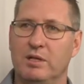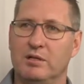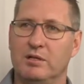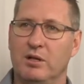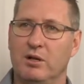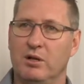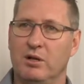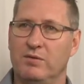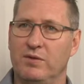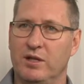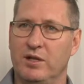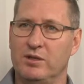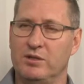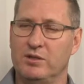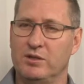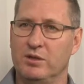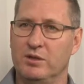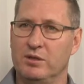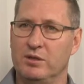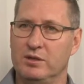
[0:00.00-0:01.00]
There's a lot of
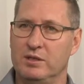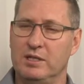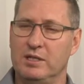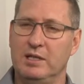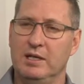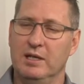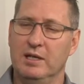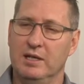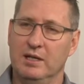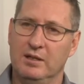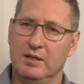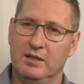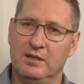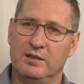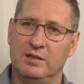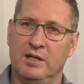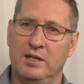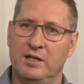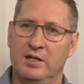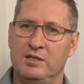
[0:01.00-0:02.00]
uncertainty
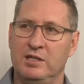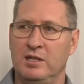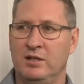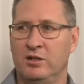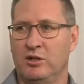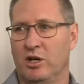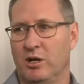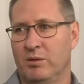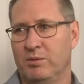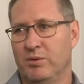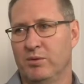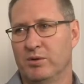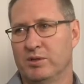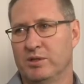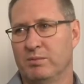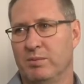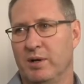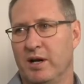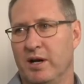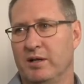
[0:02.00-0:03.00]
this energy Indaba
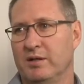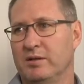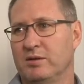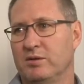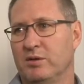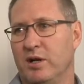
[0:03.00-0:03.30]
was about